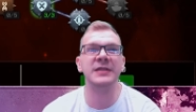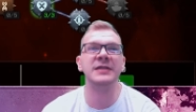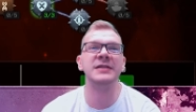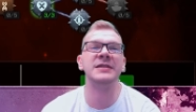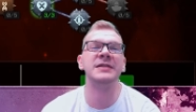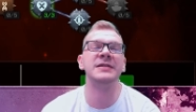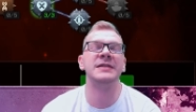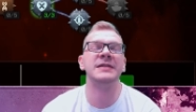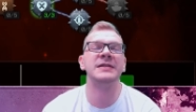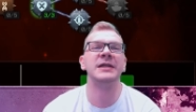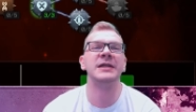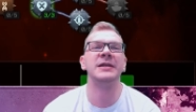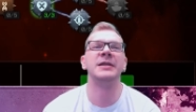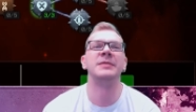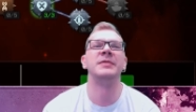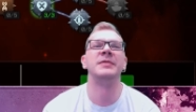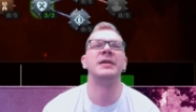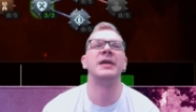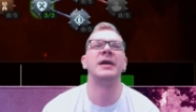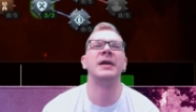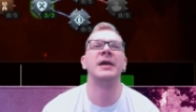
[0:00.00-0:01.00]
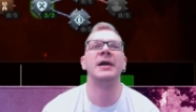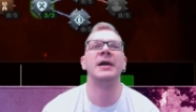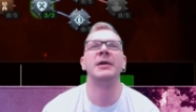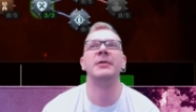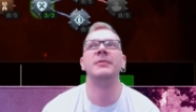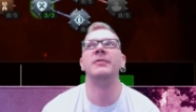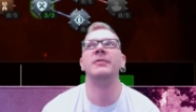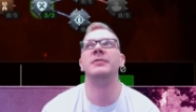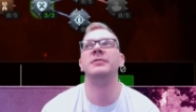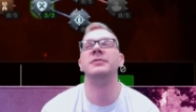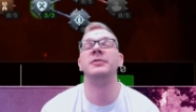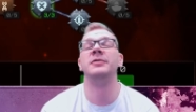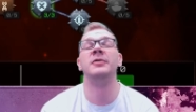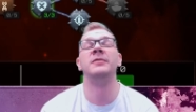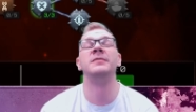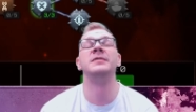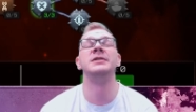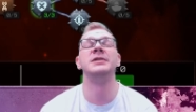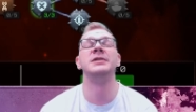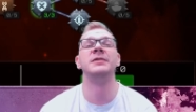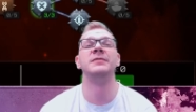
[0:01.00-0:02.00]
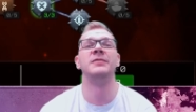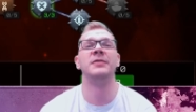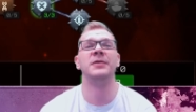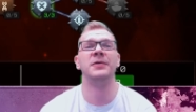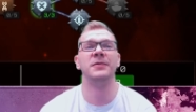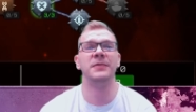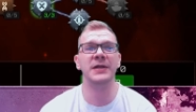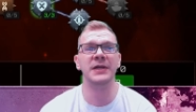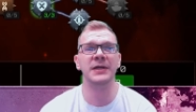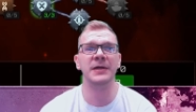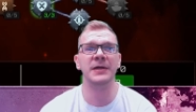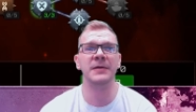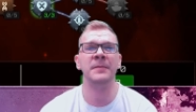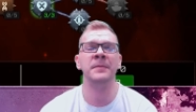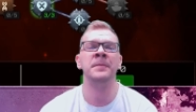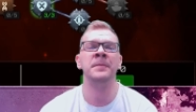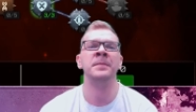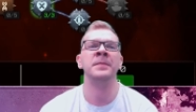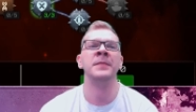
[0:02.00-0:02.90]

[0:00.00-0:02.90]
This is the setup that I have on, obviously, for Arena.